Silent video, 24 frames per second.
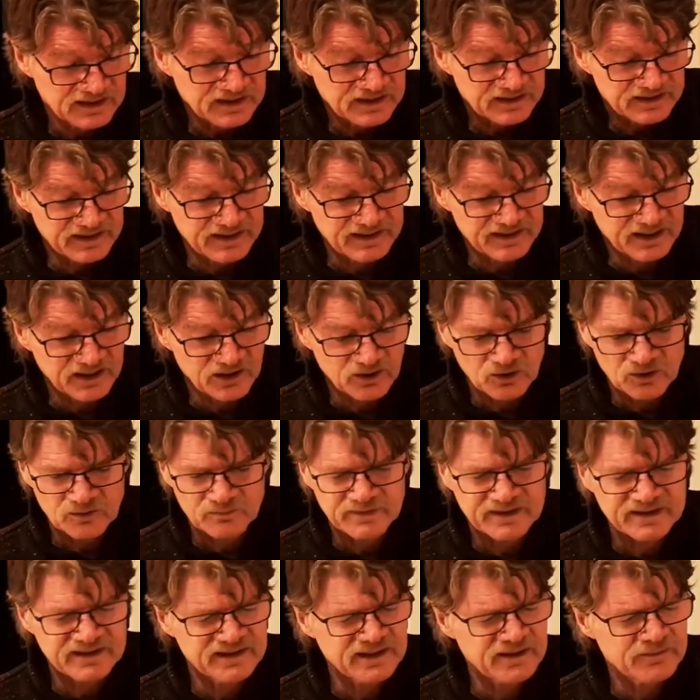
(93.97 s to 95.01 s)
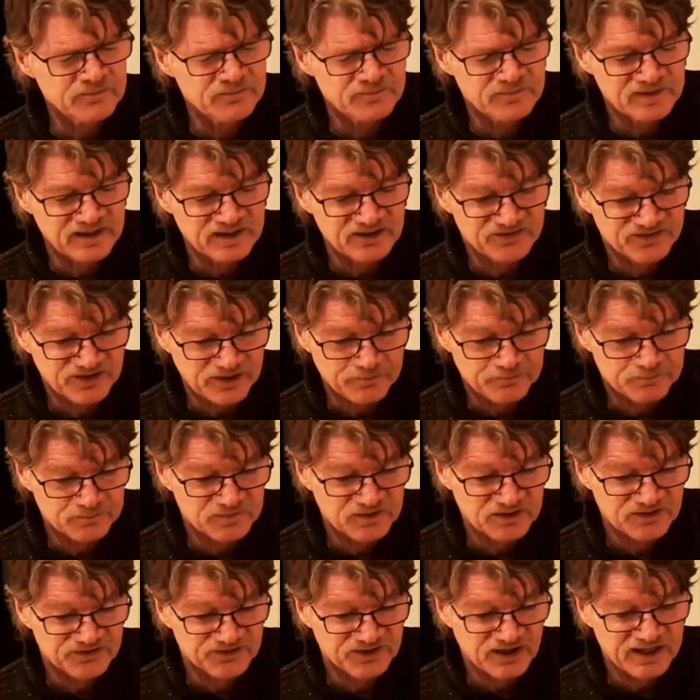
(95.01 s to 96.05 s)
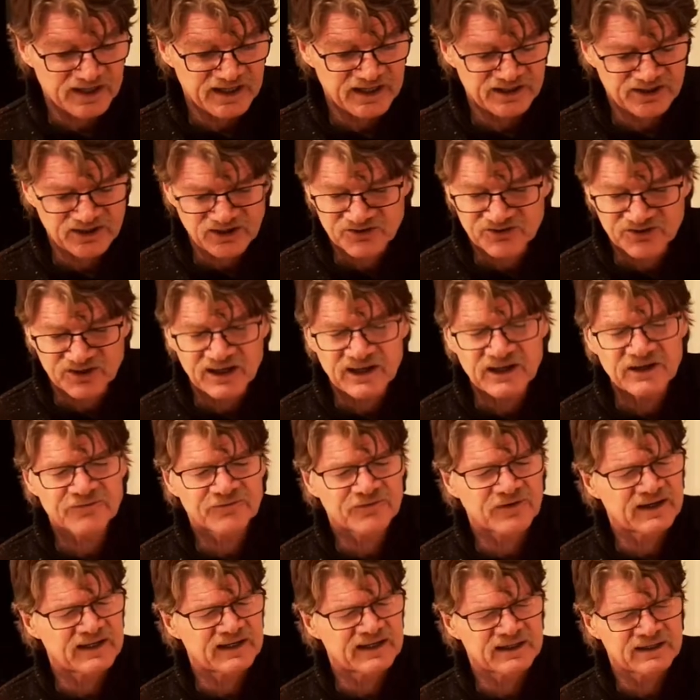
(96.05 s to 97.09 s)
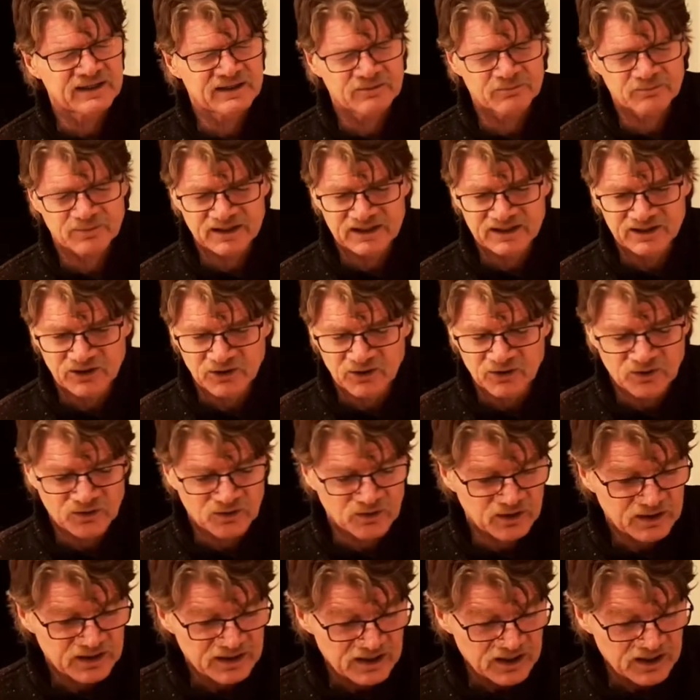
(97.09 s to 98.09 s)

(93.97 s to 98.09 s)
The old man nimbly stepped aside and she fell in below,